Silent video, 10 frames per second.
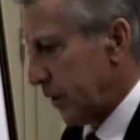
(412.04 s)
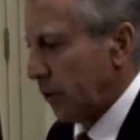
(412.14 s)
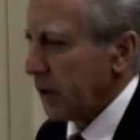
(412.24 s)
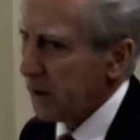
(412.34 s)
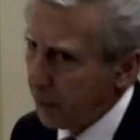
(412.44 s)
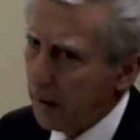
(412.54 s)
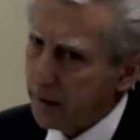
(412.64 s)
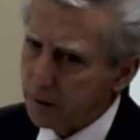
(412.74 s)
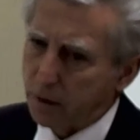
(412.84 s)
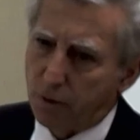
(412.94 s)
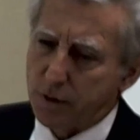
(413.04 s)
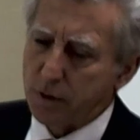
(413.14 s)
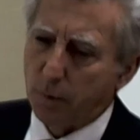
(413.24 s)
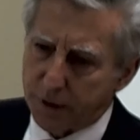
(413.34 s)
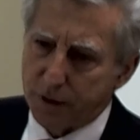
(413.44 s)
this only applies, of
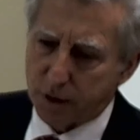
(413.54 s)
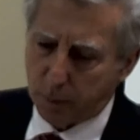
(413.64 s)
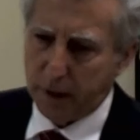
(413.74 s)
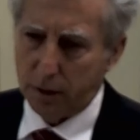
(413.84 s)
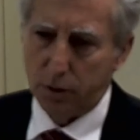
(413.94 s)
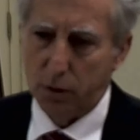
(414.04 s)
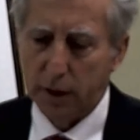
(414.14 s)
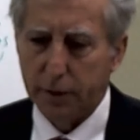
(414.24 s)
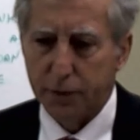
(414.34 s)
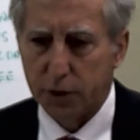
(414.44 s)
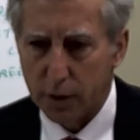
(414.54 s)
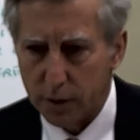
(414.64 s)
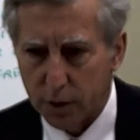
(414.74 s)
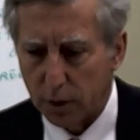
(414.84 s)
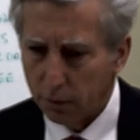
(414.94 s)
course, on participating whole life
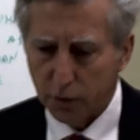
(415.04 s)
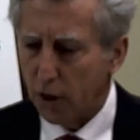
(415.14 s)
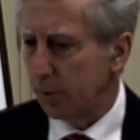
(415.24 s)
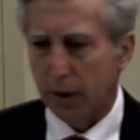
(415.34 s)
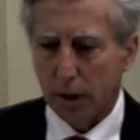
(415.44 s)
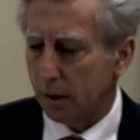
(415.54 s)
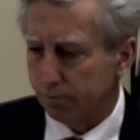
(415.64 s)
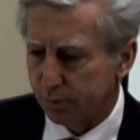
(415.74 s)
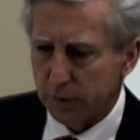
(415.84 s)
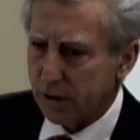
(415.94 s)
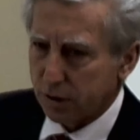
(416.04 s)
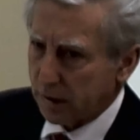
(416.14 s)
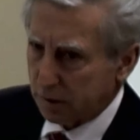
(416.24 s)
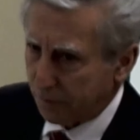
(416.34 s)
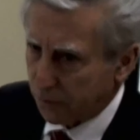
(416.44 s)
insurance. So non-par,
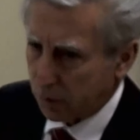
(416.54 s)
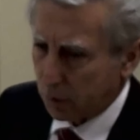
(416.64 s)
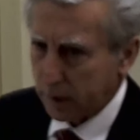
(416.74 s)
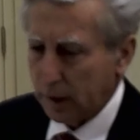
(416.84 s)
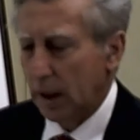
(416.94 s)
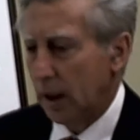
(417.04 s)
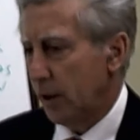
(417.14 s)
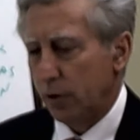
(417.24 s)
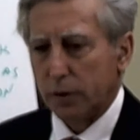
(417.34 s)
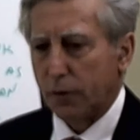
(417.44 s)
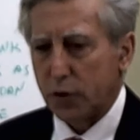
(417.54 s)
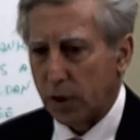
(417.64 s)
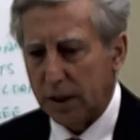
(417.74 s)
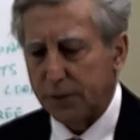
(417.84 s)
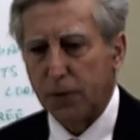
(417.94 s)
this has nothing to do with it.
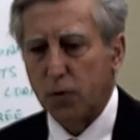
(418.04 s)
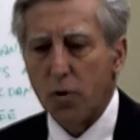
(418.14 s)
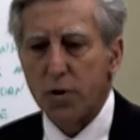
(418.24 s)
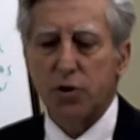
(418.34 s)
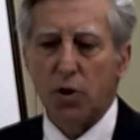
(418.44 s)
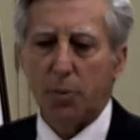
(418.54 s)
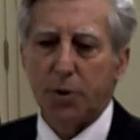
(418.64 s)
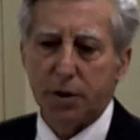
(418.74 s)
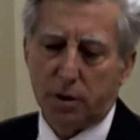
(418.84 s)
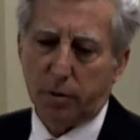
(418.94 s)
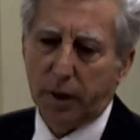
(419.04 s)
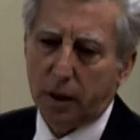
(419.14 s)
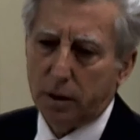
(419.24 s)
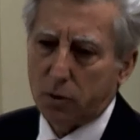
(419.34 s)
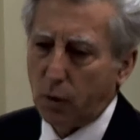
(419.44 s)
Universal life, of course, is
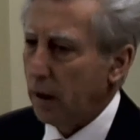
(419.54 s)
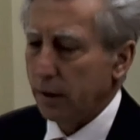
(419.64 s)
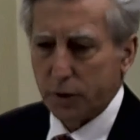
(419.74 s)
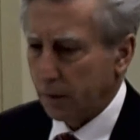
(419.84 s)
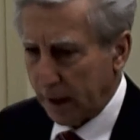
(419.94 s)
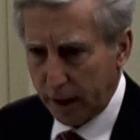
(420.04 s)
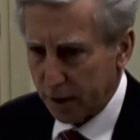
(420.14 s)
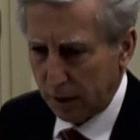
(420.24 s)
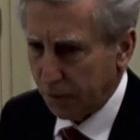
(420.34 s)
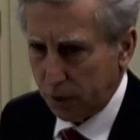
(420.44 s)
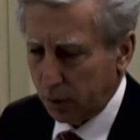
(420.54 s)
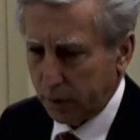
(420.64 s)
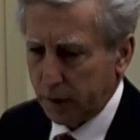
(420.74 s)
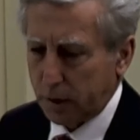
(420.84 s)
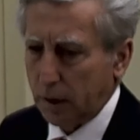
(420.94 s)
non-participating as well. So that has nothing to
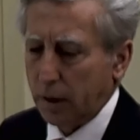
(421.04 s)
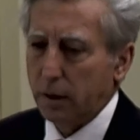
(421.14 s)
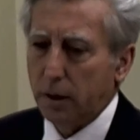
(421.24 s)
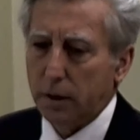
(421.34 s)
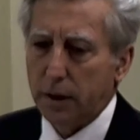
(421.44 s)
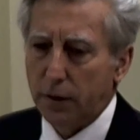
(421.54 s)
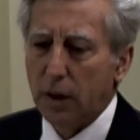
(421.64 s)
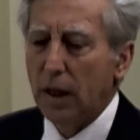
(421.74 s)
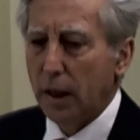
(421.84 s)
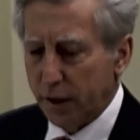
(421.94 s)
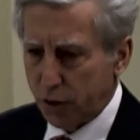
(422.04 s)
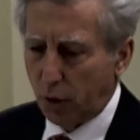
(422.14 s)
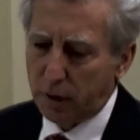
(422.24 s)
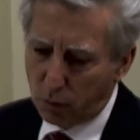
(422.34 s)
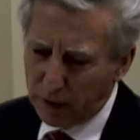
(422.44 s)
do with this either.
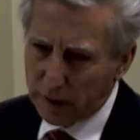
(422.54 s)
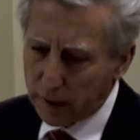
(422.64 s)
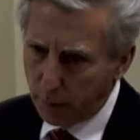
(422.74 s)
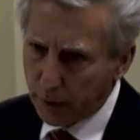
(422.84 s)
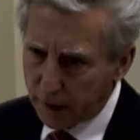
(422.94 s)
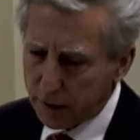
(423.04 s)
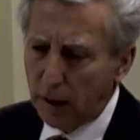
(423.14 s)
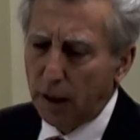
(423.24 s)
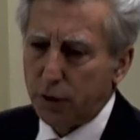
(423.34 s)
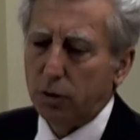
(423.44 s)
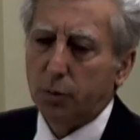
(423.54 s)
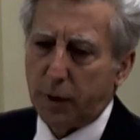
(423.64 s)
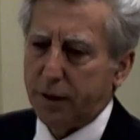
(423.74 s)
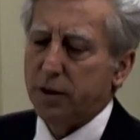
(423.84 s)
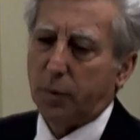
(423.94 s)
It's only really limited
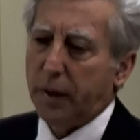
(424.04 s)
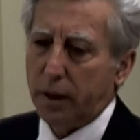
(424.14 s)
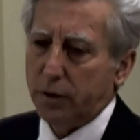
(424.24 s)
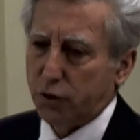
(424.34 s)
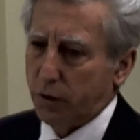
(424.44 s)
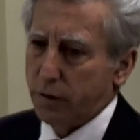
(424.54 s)
to participating